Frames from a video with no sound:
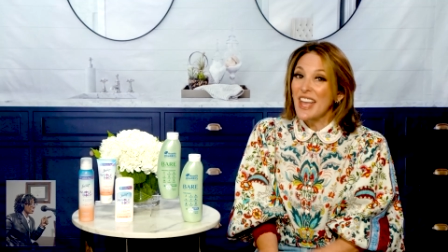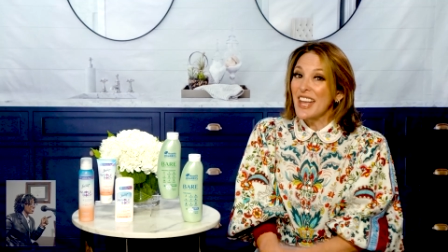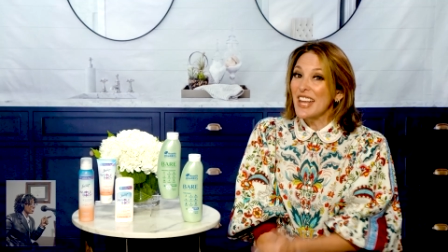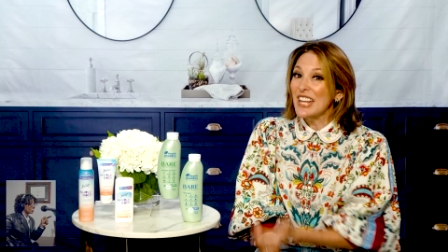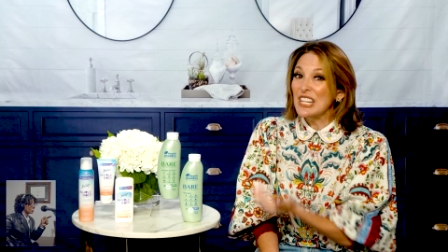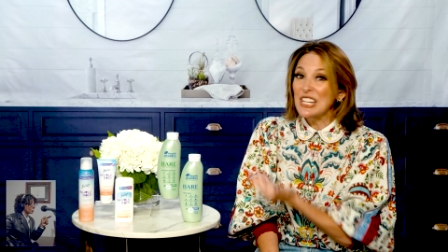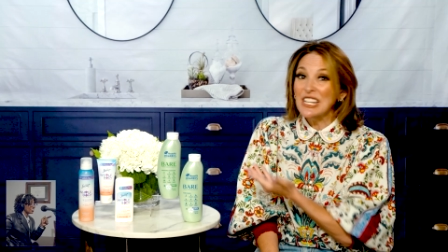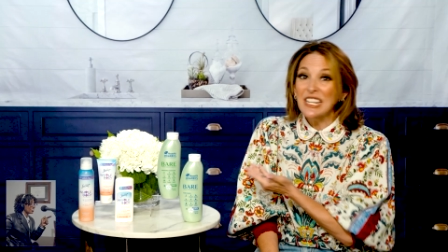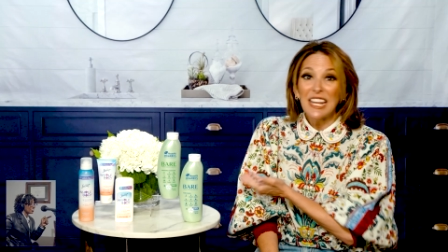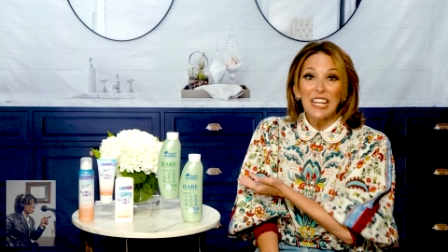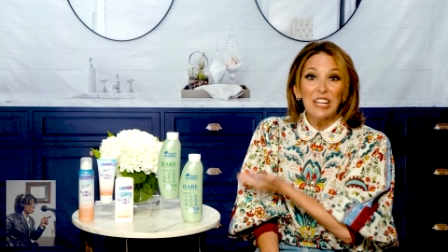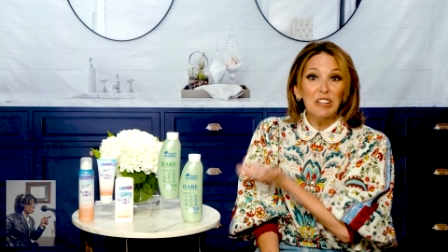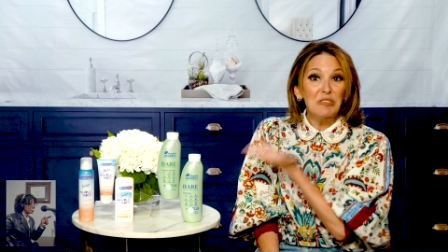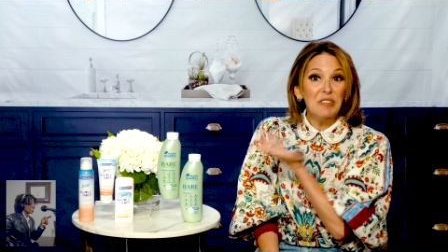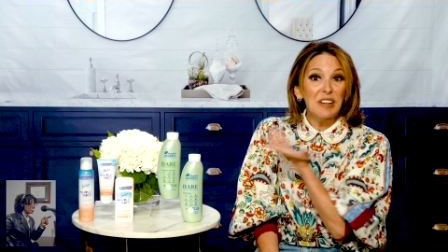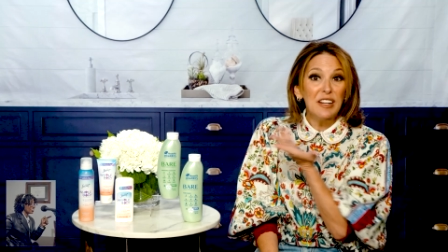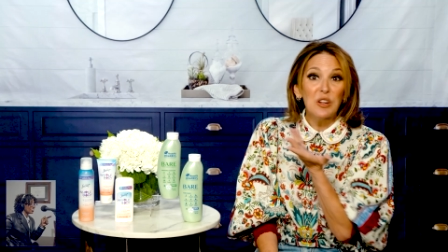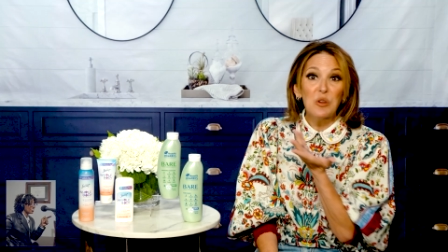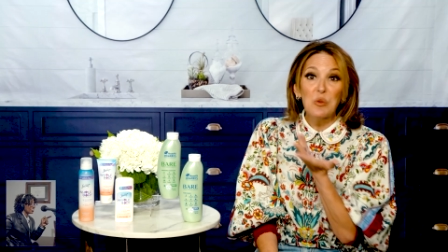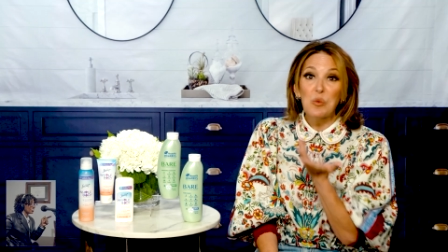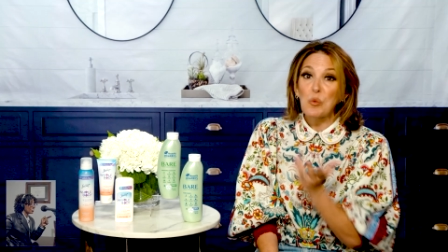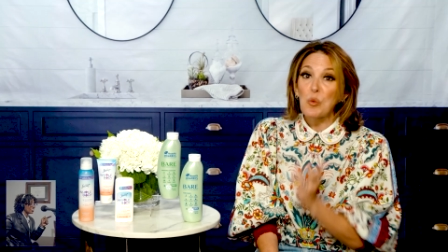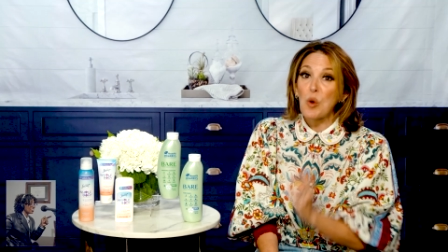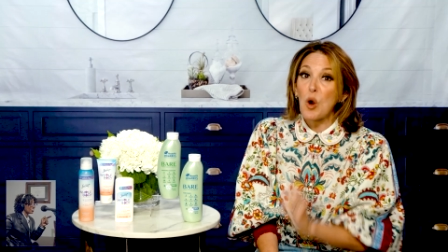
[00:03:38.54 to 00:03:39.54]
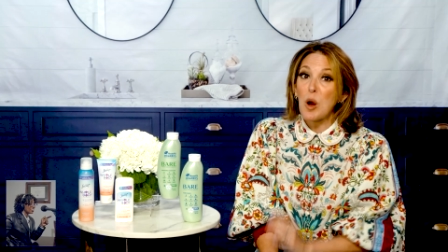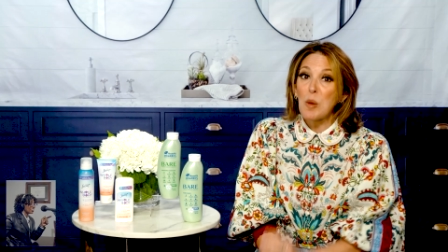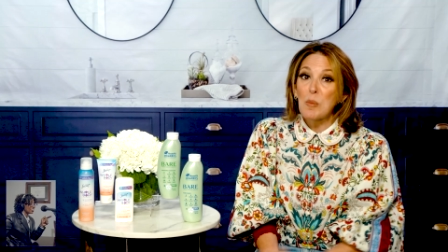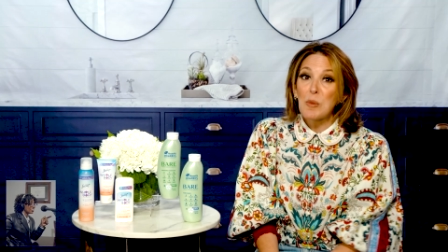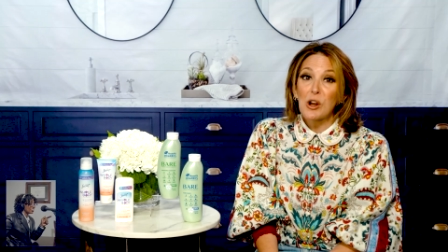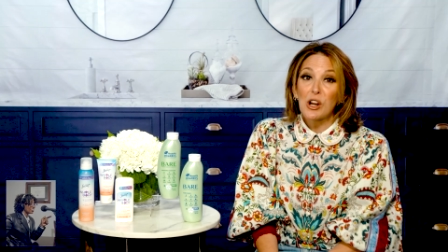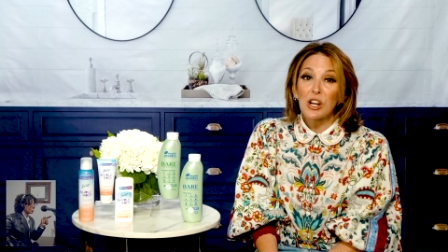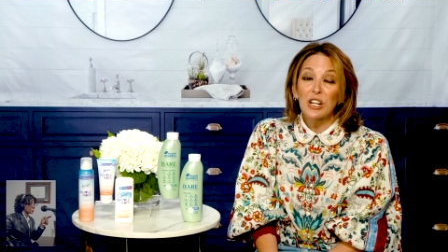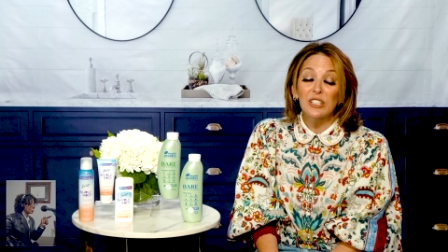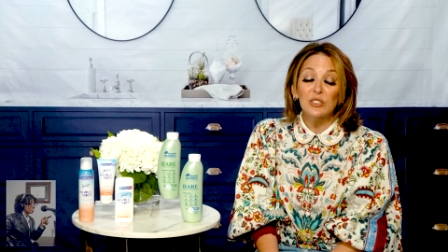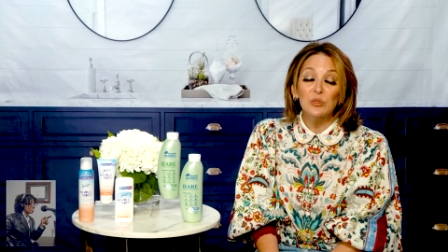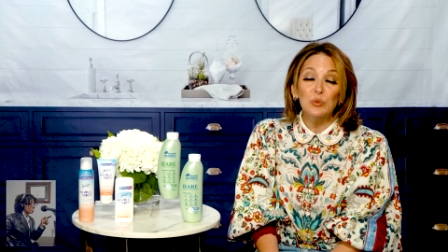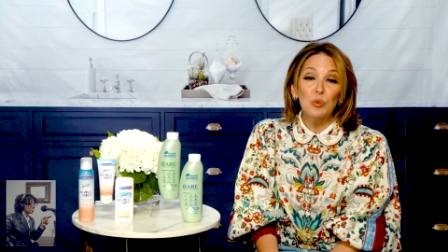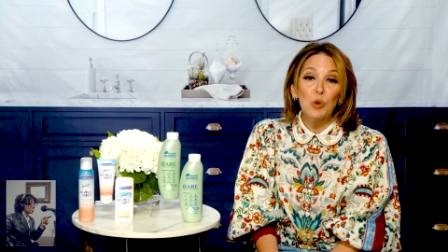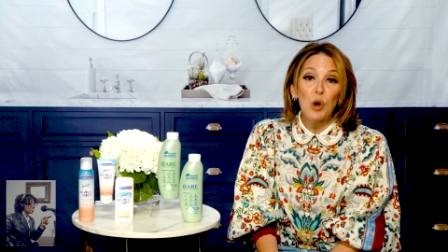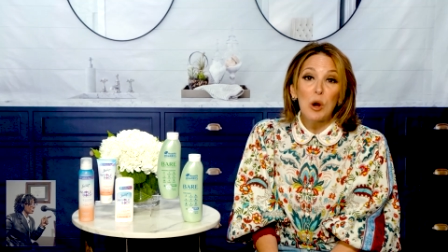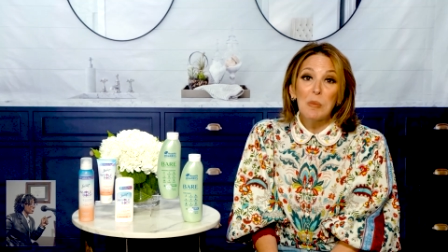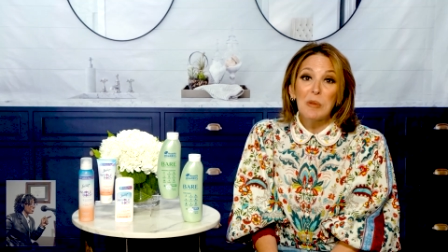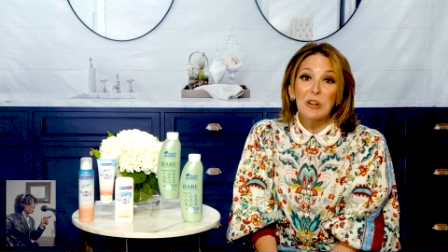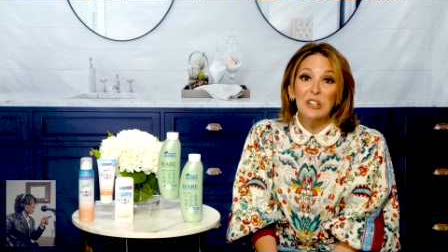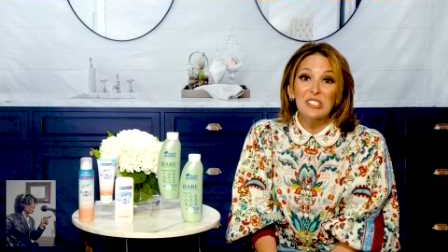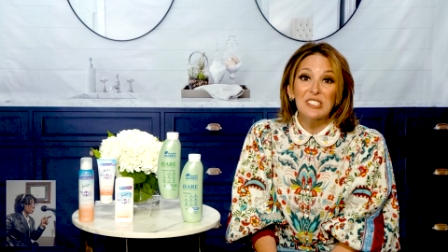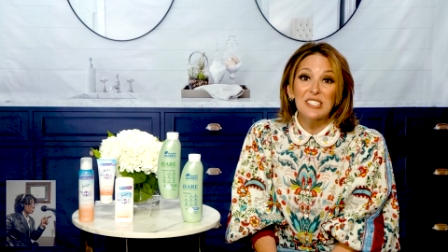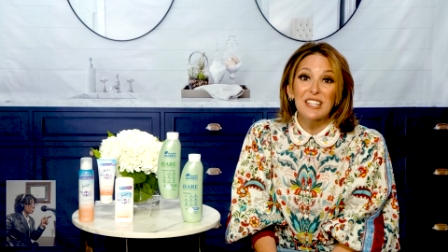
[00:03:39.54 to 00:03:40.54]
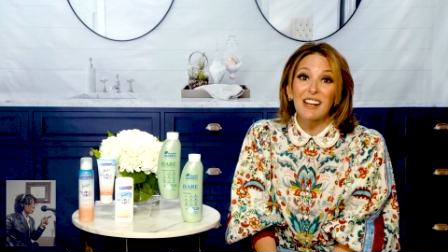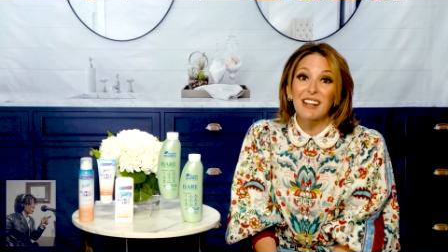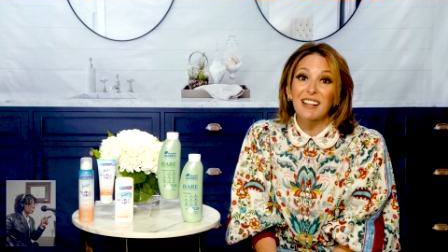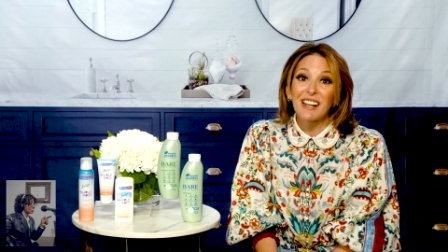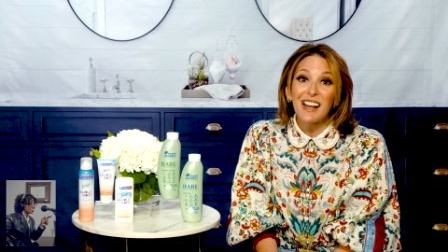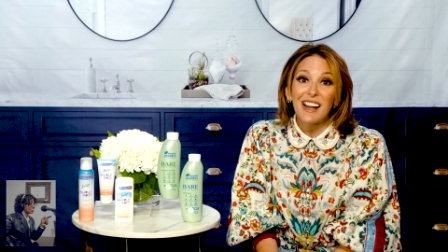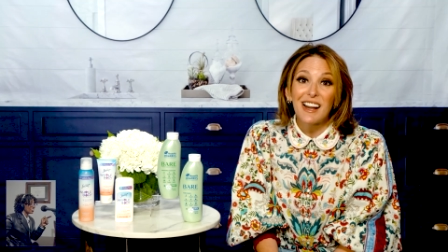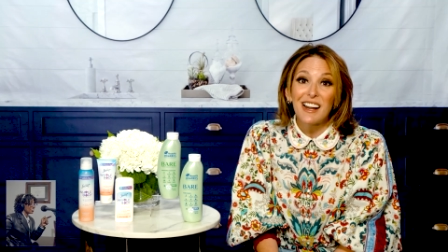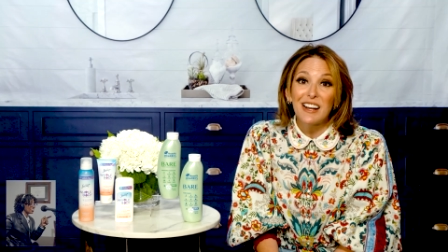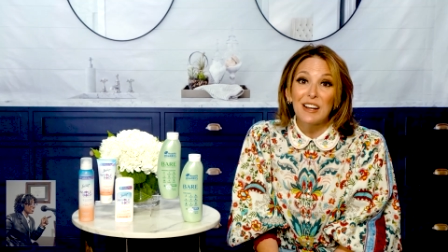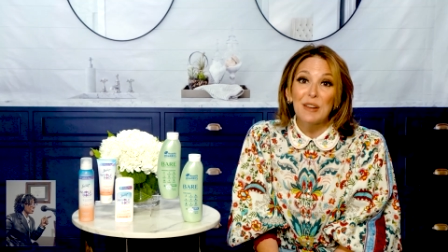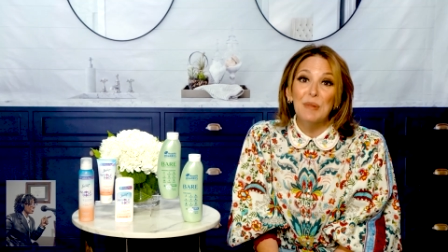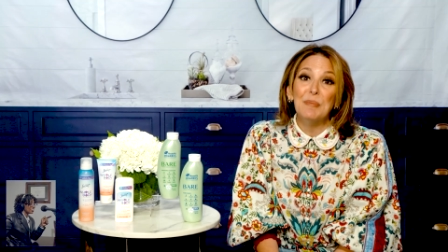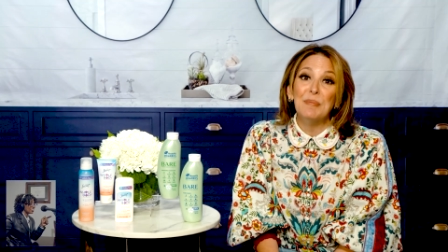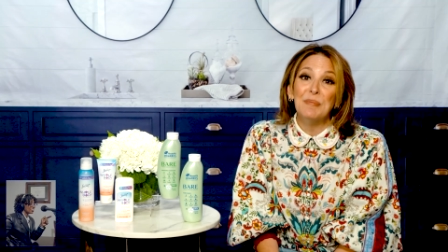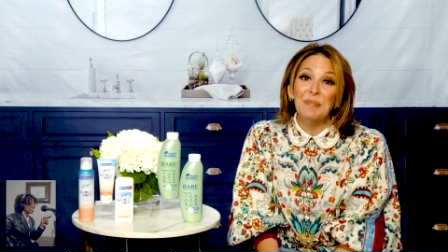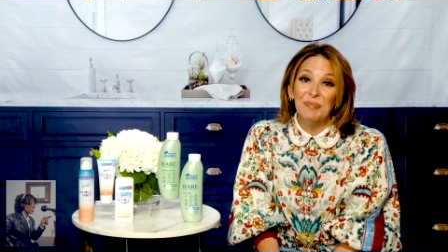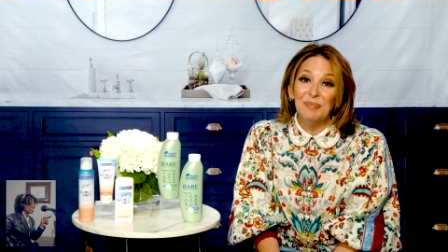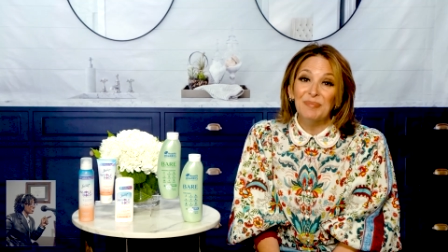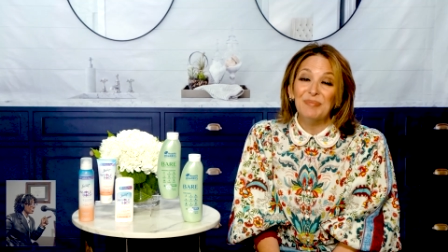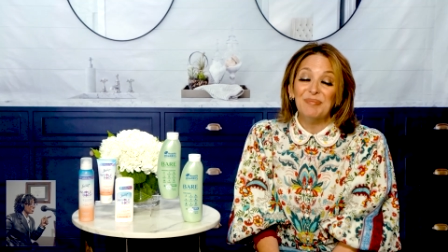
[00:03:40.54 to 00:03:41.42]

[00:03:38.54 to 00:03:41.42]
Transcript: And you can get it right at Walmart and walmart.com